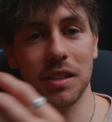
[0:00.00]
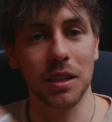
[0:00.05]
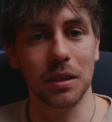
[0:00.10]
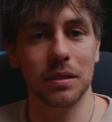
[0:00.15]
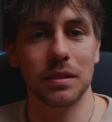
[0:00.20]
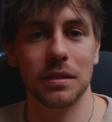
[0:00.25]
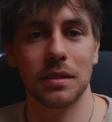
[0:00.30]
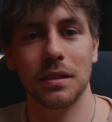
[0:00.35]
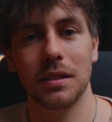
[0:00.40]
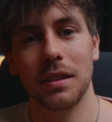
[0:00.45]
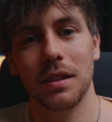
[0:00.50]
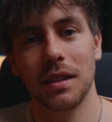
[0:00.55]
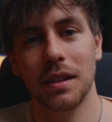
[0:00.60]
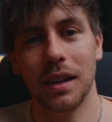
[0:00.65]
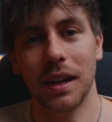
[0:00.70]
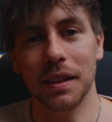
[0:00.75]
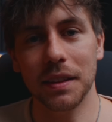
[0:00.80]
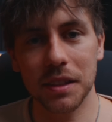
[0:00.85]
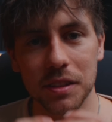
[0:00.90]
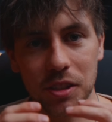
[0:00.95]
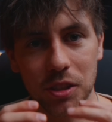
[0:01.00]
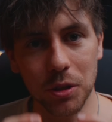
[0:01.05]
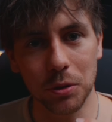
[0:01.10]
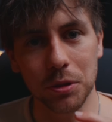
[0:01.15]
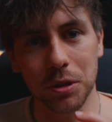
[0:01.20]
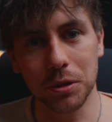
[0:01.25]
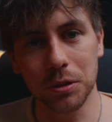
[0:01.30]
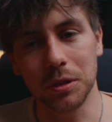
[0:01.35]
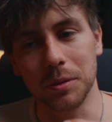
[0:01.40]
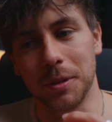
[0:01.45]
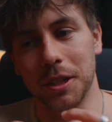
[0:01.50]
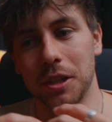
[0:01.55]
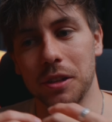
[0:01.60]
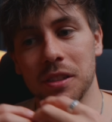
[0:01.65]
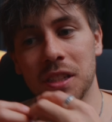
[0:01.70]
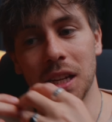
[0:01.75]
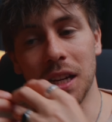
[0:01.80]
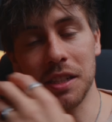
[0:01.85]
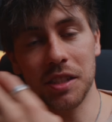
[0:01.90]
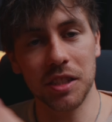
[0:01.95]
And that's so cool because I still want
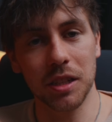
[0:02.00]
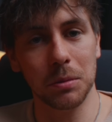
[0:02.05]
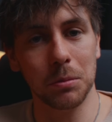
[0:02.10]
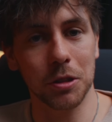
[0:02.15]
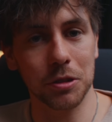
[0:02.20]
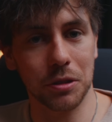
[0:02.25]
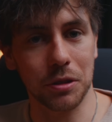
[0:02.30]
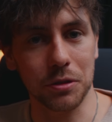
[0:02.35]
control.